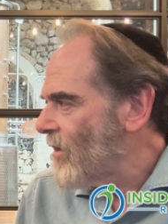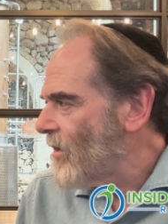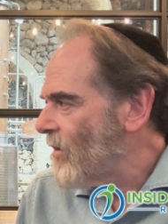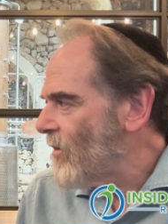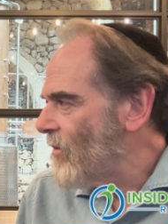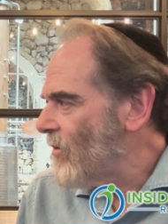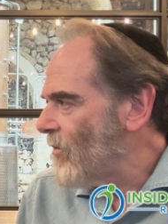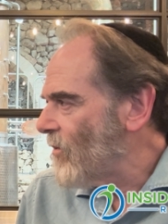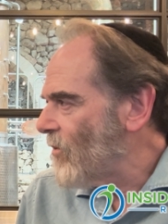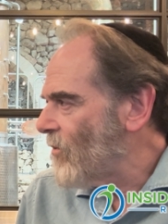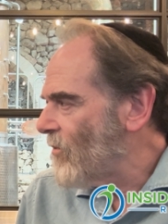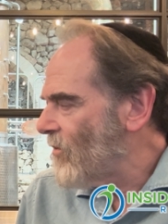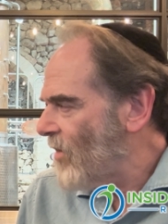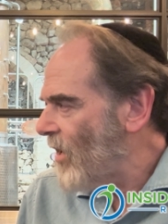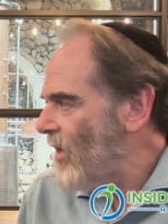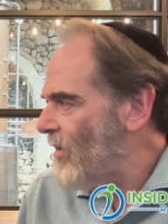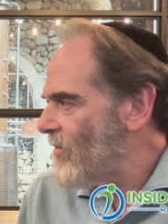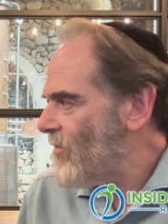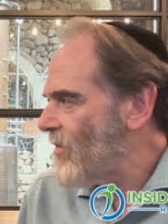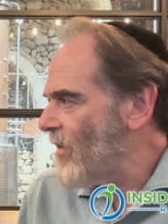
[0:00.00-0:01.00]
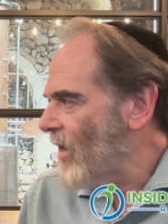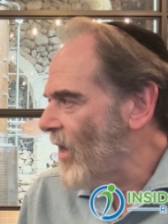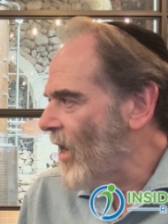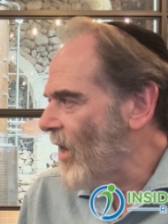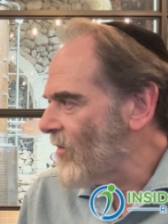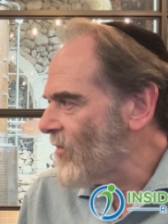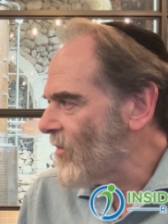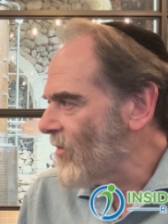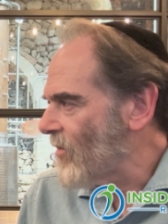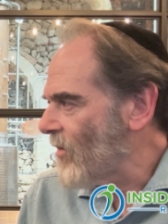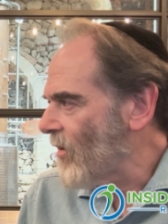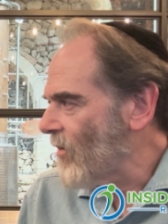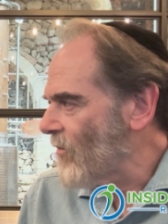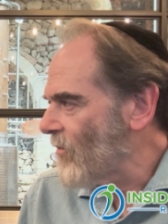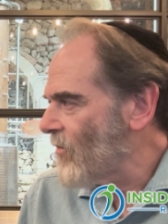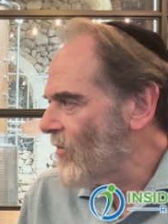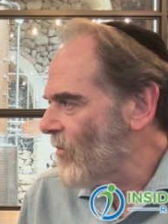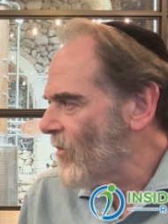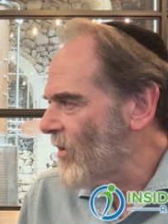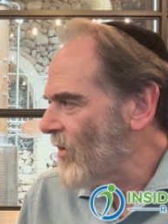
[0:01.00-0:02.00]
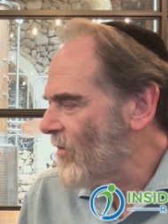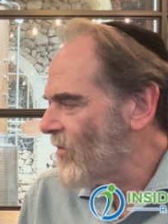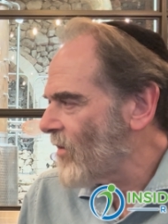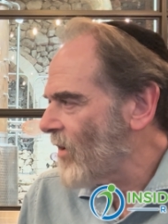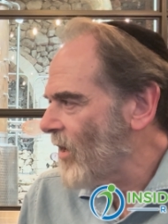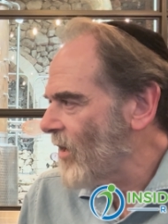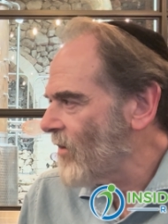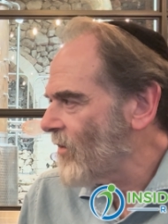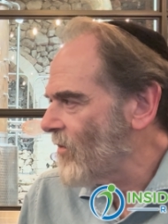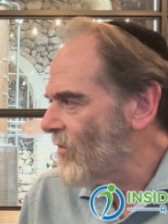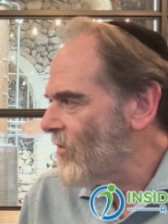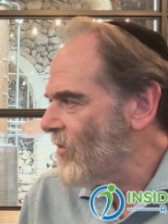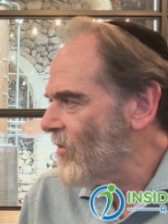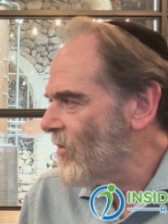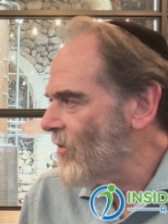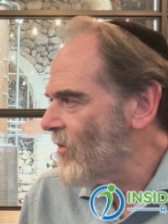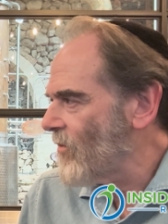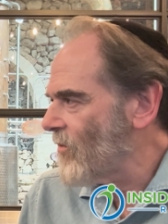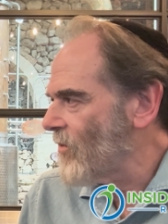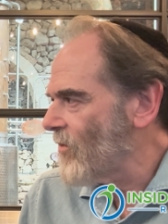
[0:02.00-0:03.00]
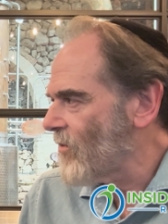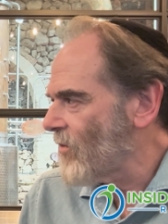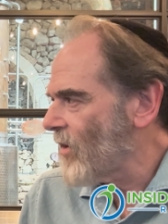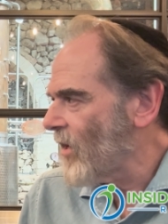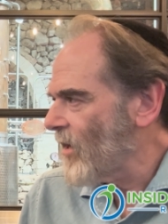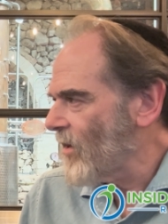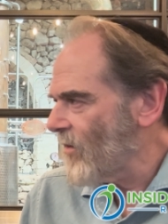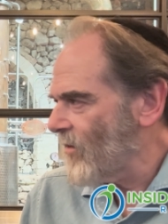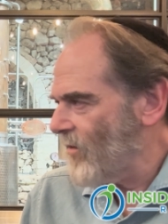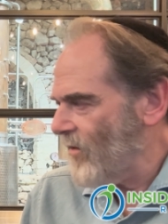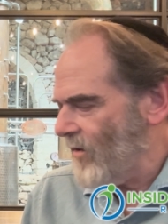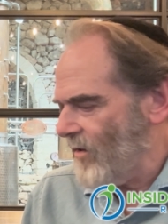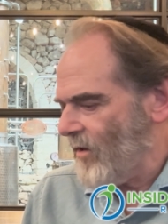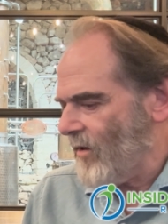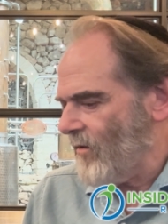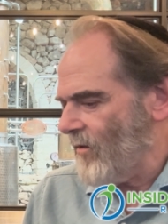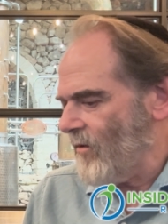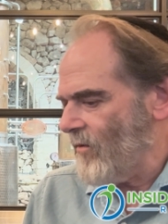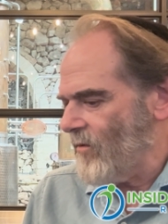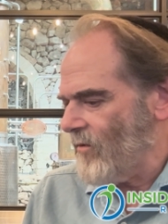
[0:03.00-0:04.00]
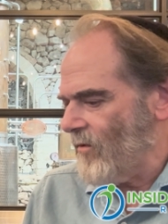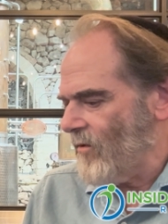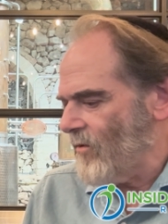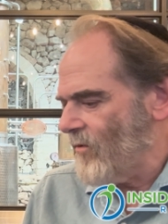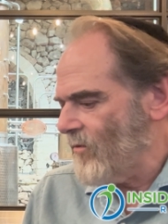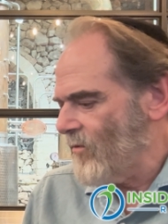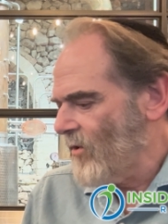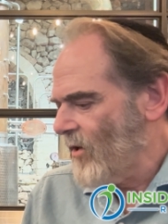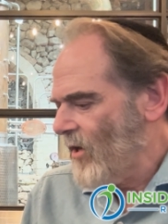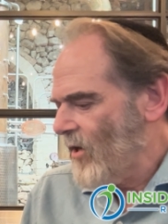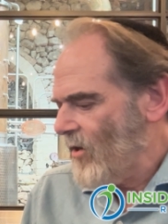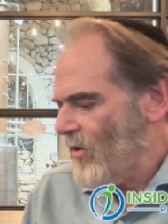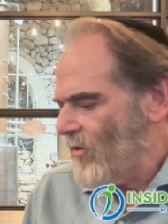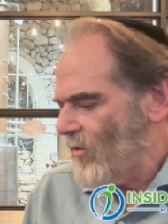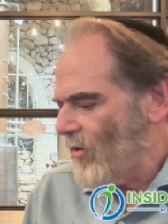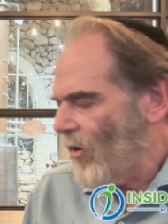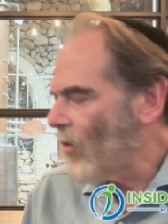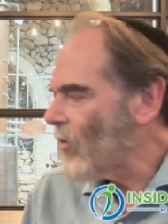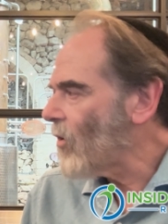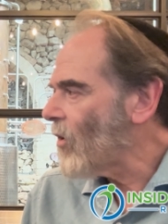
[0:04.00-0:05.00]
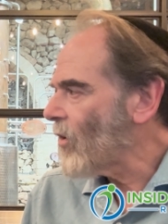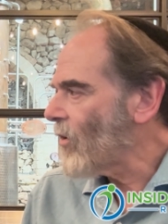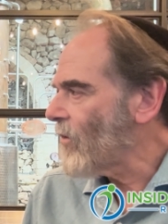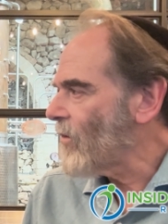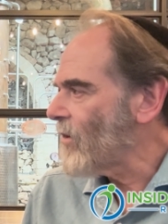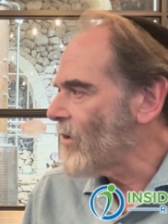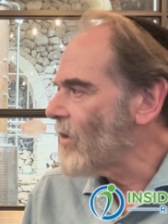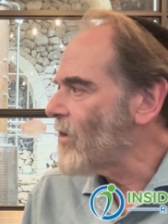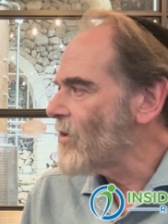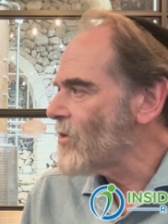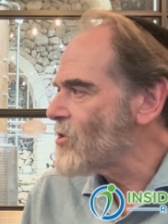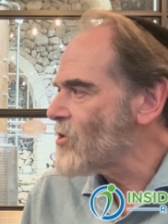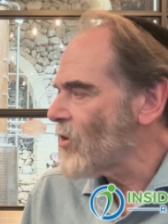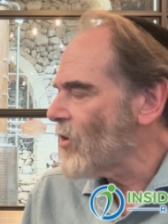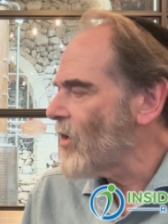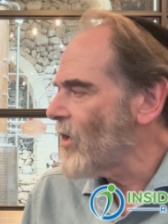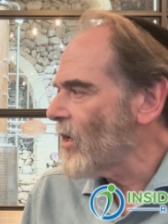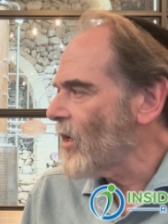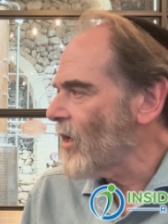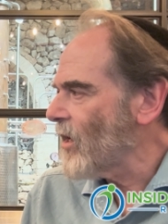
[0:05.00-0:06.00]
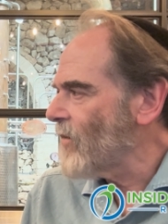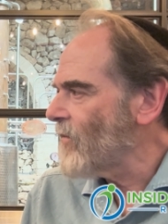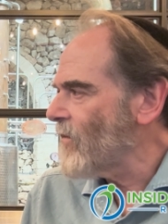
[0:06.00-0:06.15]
You, you taste the acetone. So what you're trying to do is you're trying, you know, you, you, you no longer are enjoying it.